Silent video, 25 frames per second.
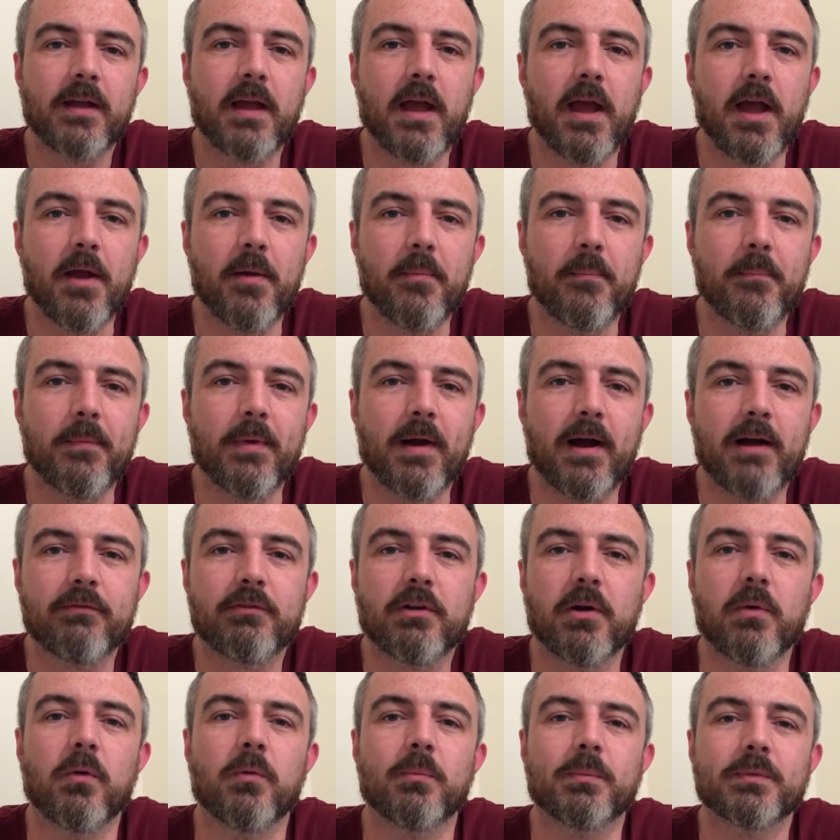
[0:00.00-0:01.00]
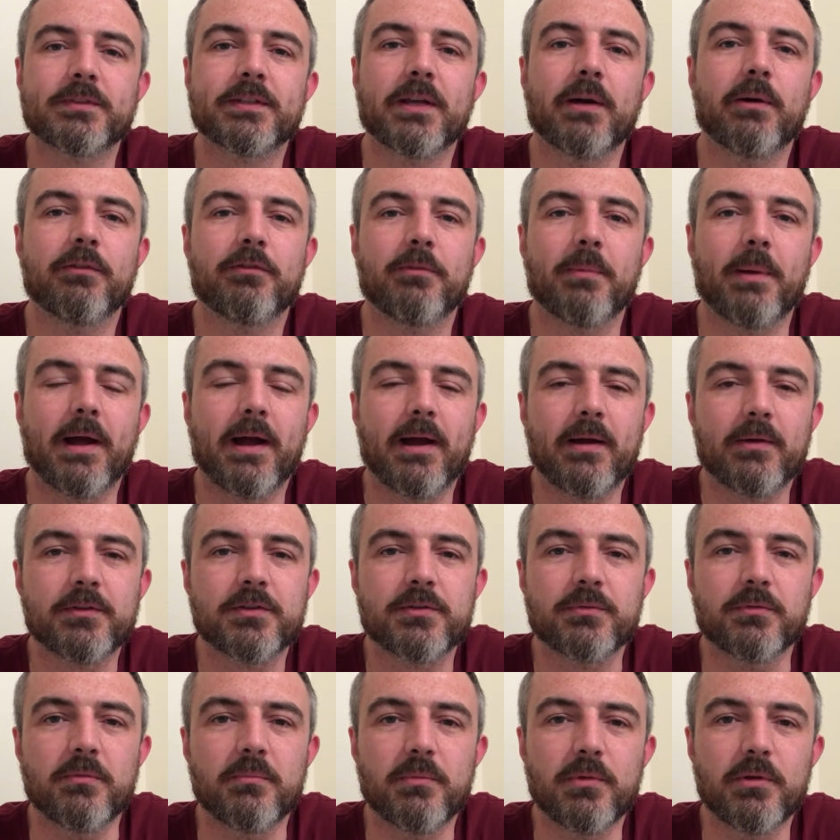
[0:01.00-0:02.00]
I've got one myself about how
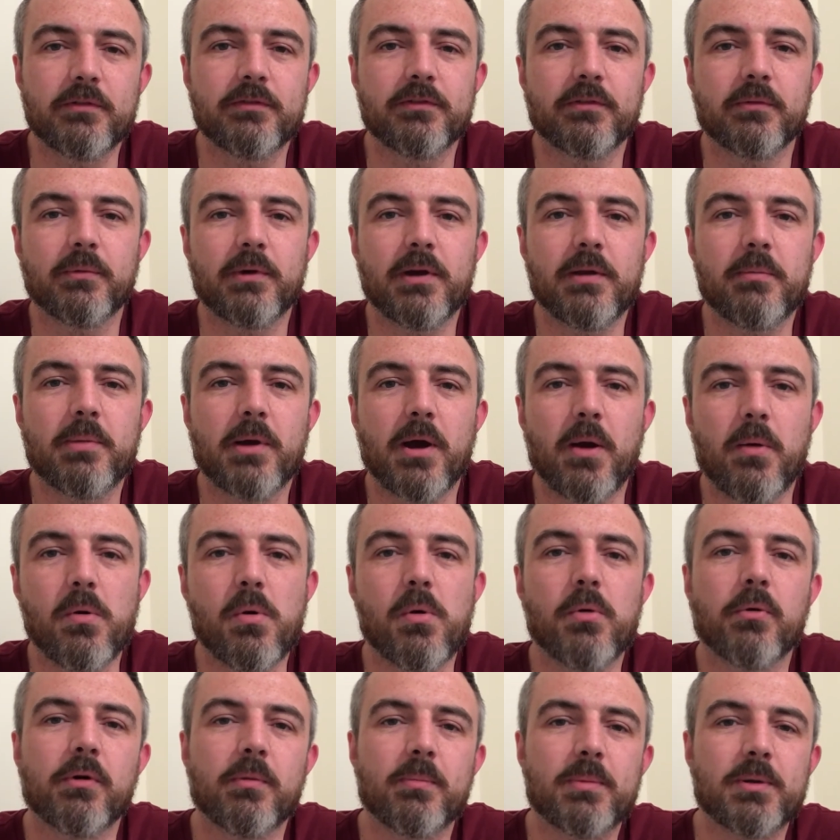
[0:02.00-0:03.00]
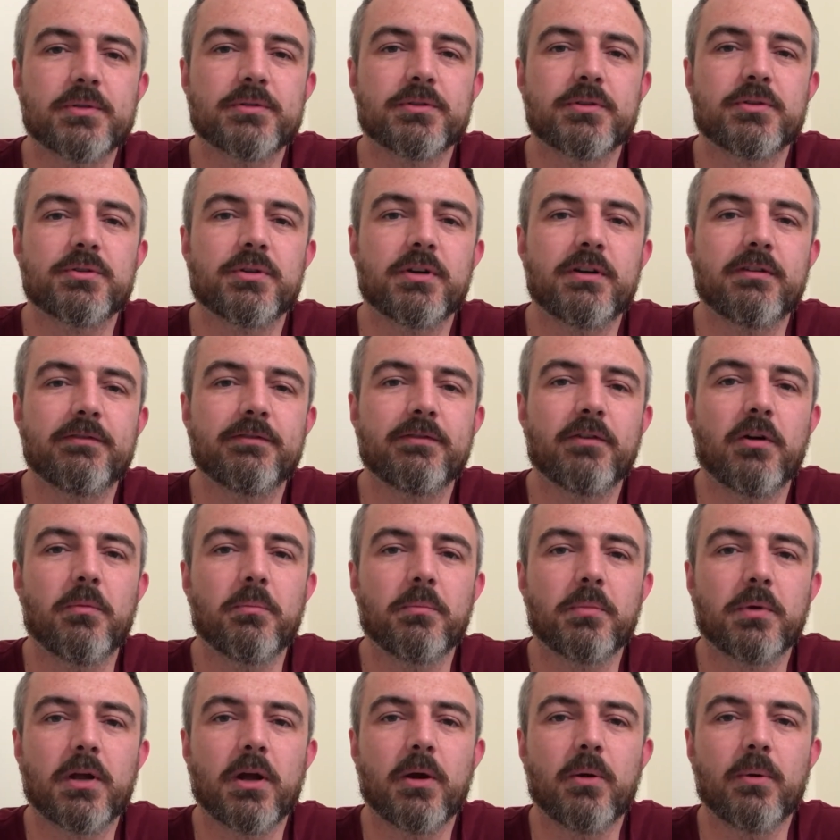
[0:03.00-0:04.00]
to remove a repo or repository
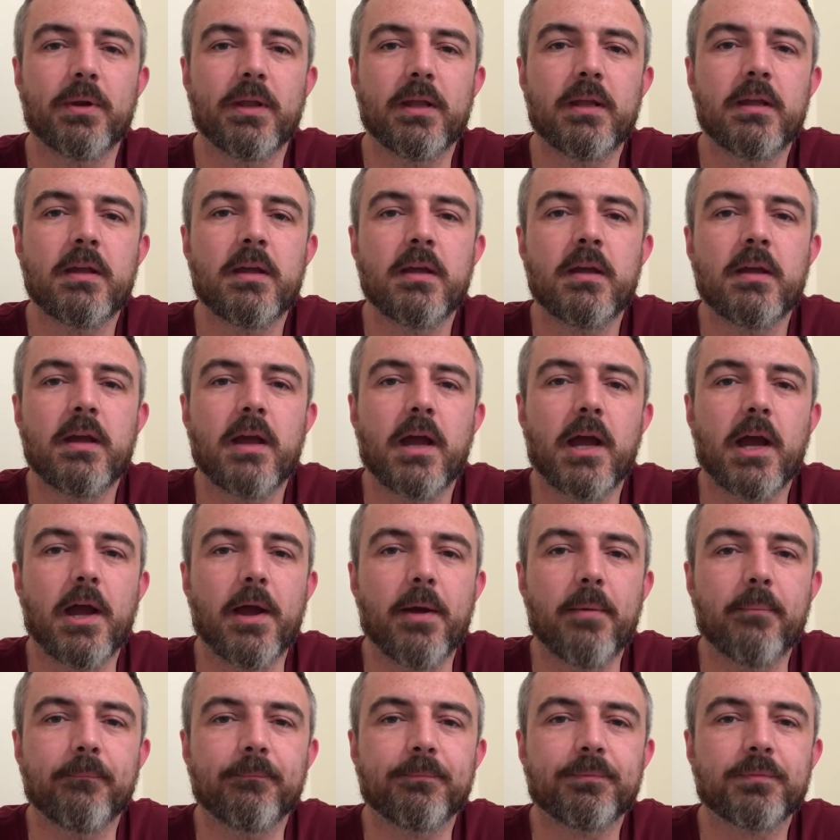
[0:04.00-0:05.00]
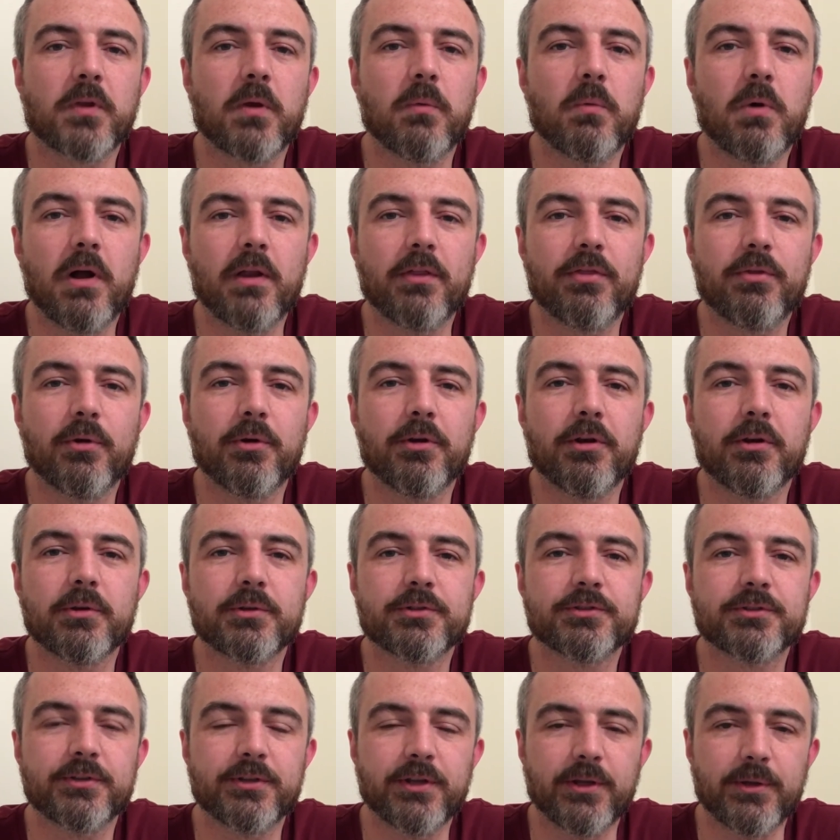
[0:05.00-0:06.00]
from Kodi. What I thought I'd
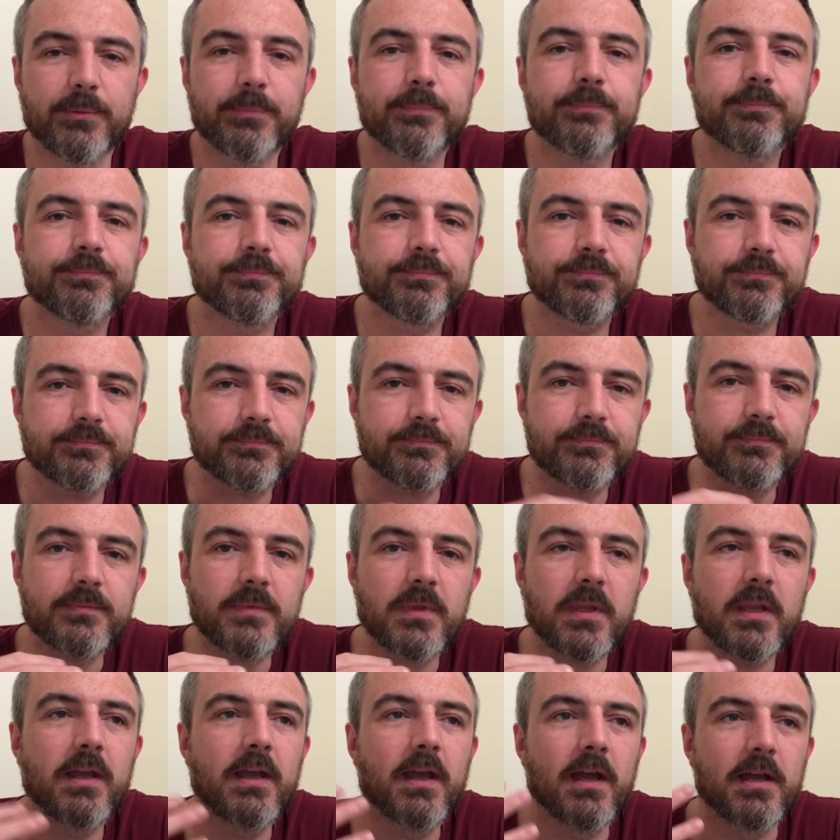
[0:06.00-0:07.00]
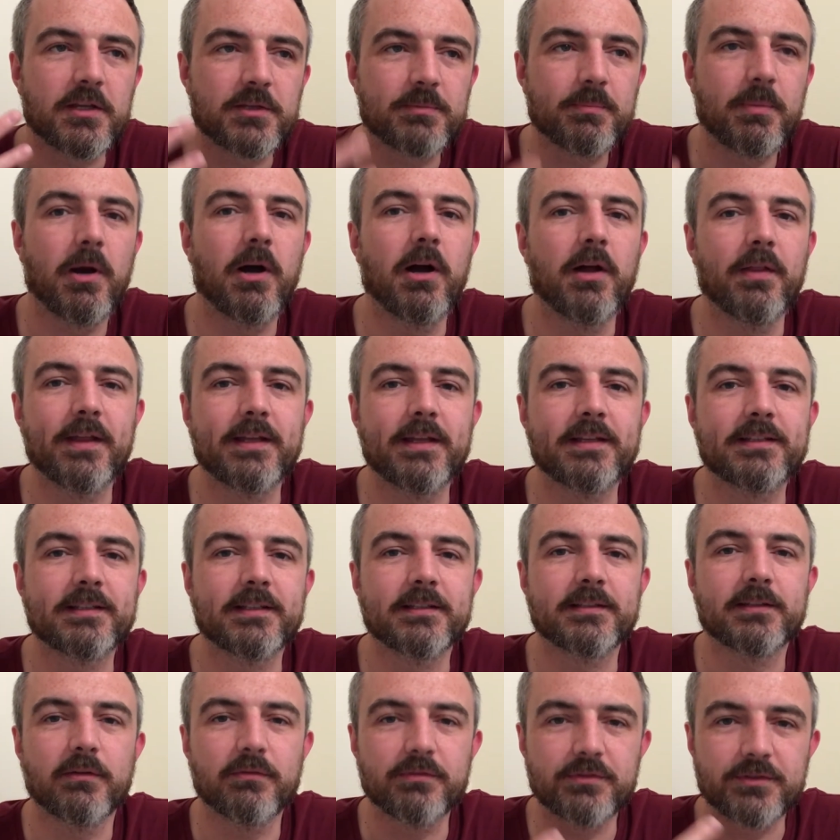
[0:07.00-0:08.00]
also do as part of this
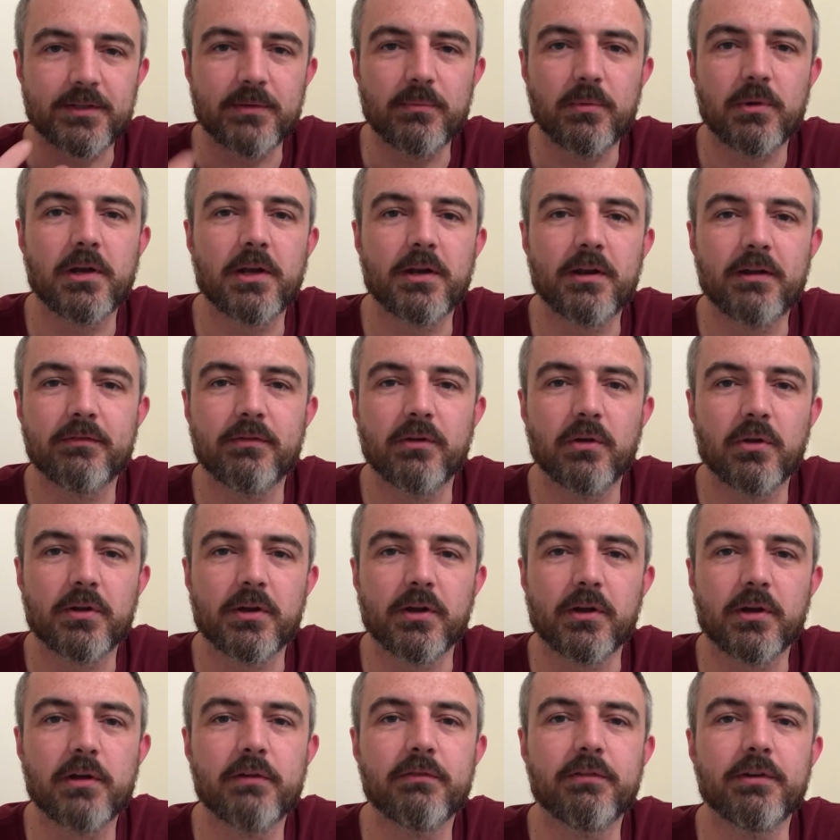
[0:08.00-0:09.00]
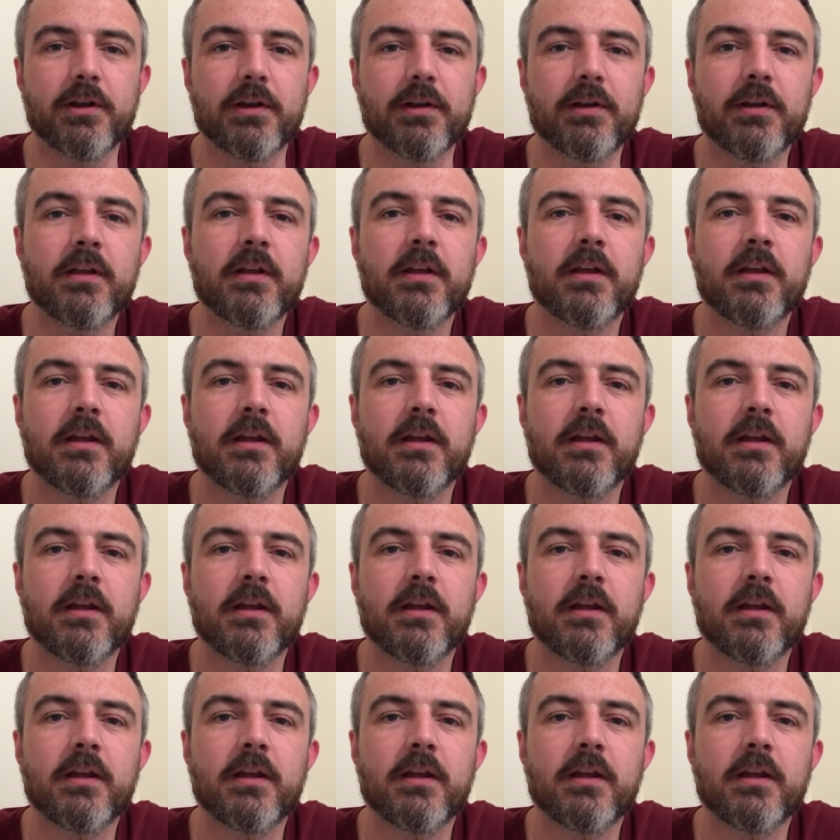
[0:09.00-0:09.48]
is obviously we're going to have a look at Covenant,